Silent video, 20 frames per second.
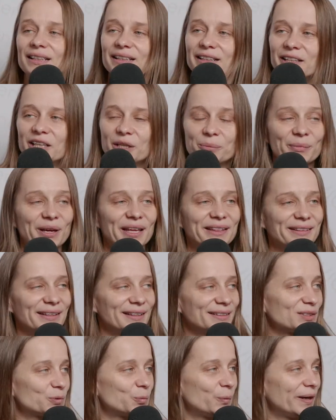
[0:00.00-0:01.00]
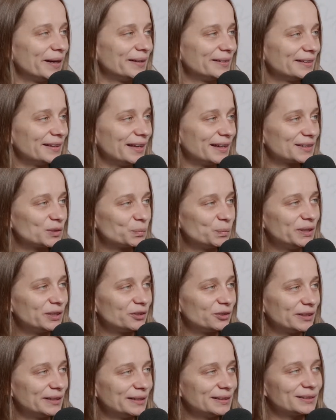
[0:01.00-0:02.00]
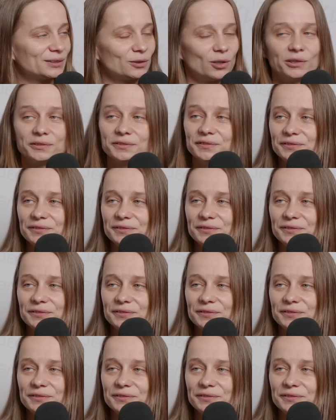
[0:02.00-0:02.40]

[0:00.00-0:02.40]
And that's where the experience of,